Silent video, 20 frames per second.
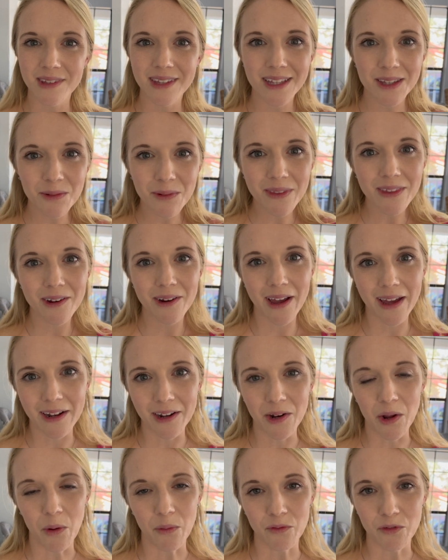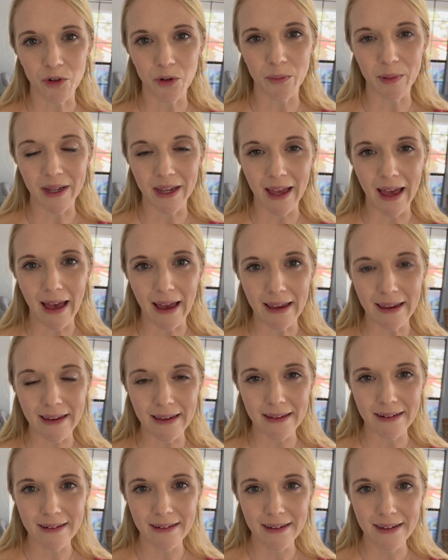That's what they're kind of known for being high
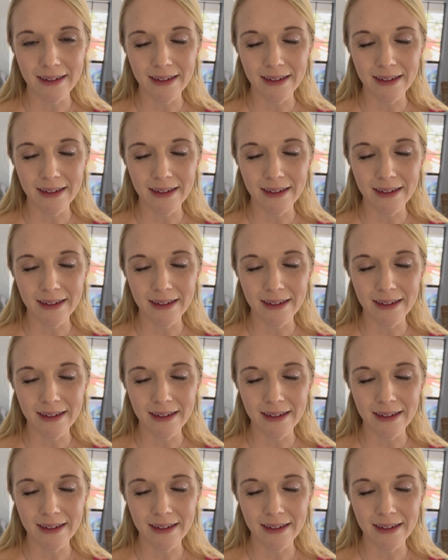in.